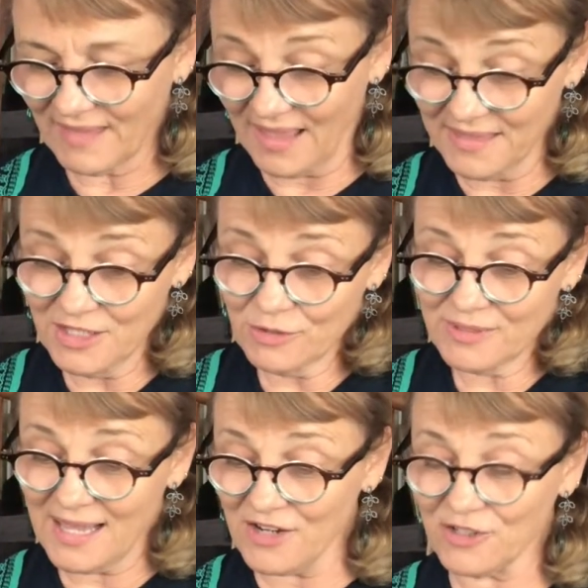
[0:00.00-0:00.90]
I think she was
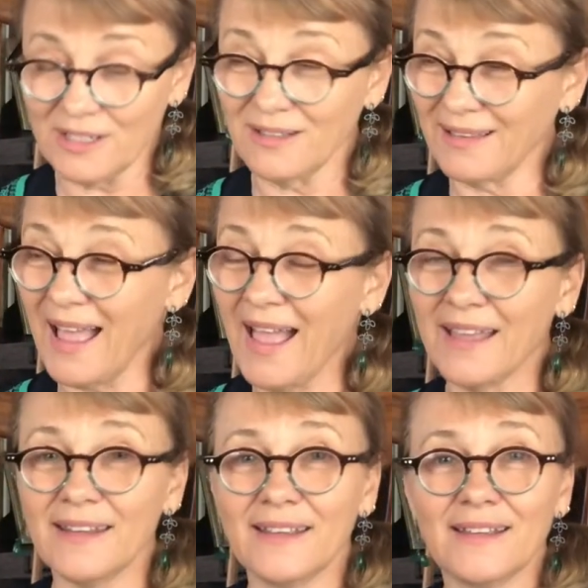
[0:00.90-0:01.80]
actually
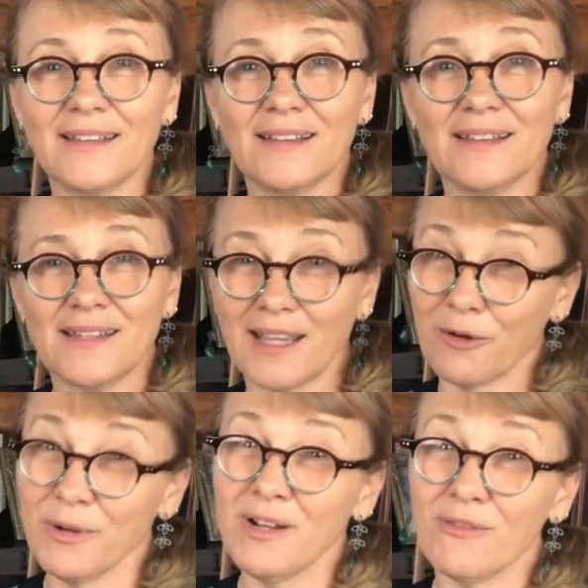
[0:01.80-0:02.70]
glad to get
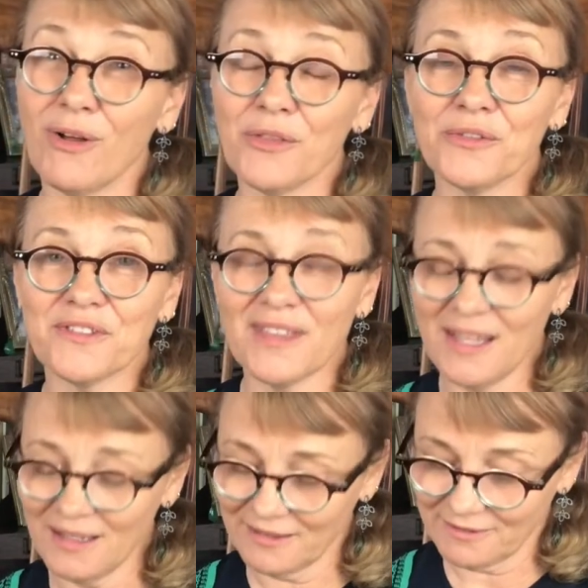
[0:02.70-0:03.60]
rid of all those
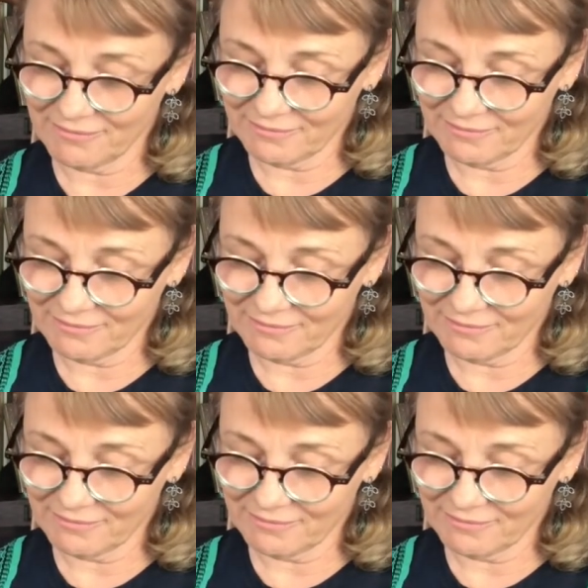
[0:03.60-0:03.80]
things.